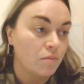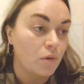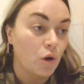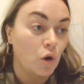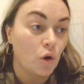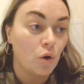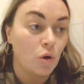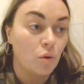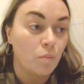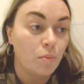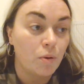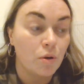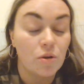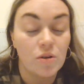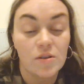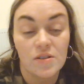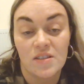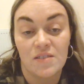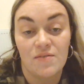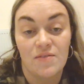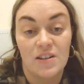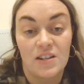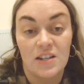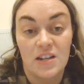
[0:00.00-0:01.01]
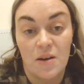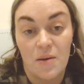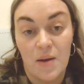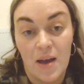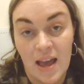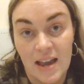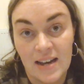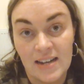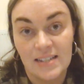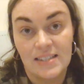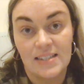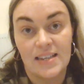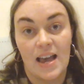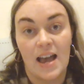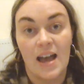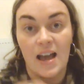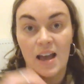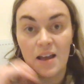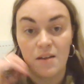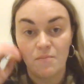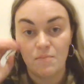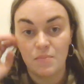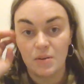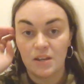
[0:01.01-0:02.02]
or pause the video at any
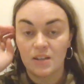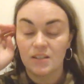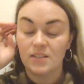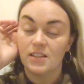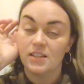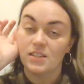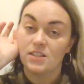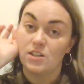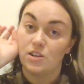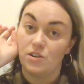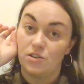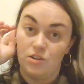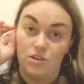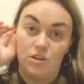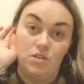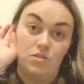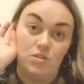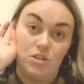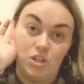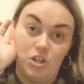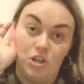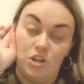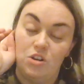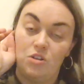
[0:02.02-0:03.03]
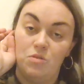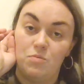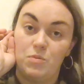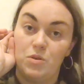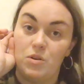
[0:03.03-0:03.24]
time because it's on YouTube.